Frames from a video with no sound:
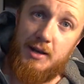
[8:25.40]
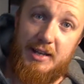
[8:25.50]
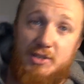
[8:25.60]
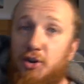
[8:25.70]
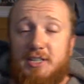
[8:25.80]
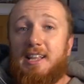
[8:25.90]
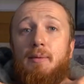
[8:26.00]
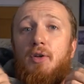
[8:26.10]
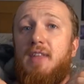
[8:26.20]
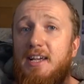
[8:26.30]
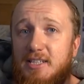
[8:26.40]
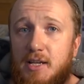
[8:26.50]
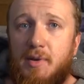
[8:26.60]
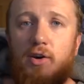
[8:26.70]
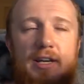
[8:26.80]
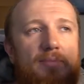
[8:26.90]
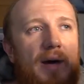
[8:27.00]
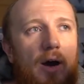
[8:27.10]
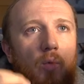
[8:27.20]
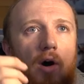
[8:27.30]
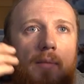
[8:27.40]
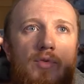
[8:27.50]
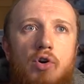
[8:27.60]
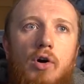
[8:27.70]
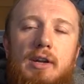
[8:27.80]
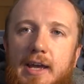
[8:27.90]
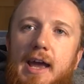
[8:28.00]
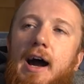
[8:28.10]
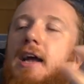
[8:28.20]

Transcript: It's not a slam on this, to be honest. But what I'm not get,